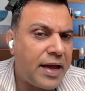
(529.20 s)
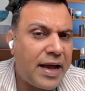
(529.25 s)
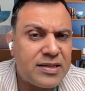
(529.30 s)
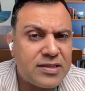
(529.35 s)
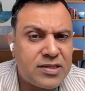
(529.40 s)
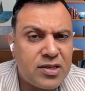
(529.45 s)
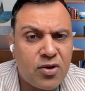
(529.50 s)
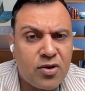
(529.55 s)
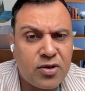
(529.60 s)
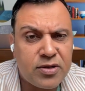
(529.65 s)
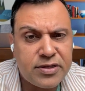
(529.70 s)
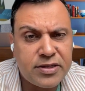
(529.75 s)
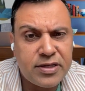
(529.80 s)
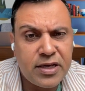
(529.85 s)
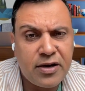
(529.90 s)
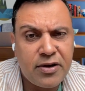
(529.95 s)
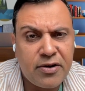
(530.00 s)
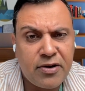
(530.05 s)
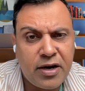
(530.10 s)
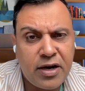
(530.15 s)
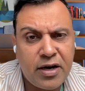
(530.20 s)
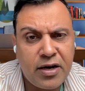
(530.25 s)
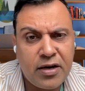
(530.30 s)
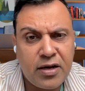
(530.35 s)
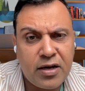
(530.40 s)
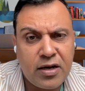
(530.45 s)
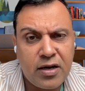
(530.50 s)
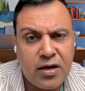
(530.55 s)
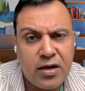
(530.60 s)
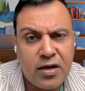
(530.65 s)
cancer onset, right?
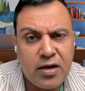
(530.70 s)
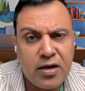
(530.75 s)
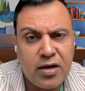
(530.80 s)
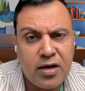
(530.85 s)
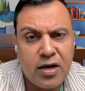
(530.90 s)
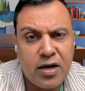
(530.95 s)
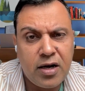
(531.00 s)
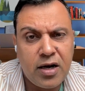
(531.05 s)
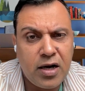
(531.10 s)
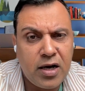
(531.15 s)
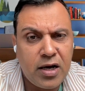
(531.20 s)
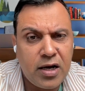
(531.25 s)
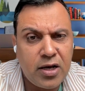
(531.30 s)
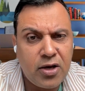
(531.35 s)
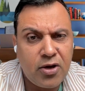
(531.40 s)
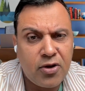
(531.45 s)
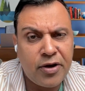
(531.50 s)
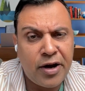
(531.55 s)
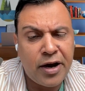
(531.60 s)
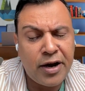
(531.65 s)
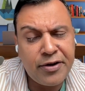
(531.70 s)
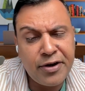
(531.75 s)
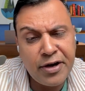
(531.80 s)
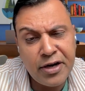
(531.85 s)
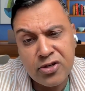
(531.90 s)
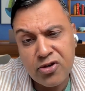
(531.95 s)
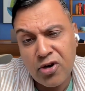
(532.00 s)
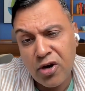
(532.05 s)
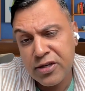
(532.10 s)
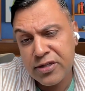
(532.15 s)
Your
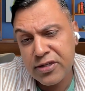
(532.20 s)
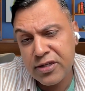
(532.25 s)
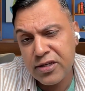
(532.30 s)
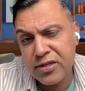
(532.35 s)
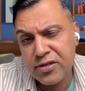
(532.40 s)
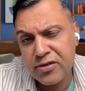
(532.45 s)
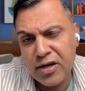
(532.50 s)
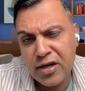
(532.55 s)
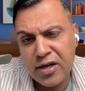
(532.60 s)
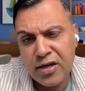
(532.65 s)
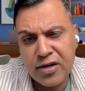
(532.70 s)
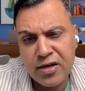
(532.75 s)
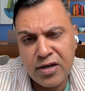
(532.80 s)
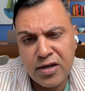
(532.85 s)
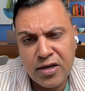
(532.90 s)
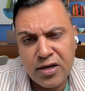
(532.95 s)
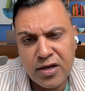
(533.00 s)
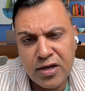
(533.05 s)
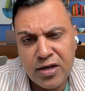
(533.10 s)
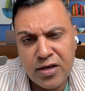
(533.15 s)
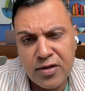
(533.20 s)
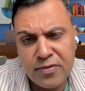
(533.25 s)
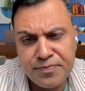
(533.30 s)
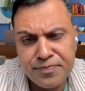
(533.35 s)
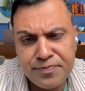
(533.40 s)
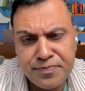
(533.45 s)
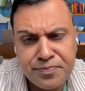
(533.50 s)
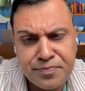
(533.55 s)
dietary choices, right? And again,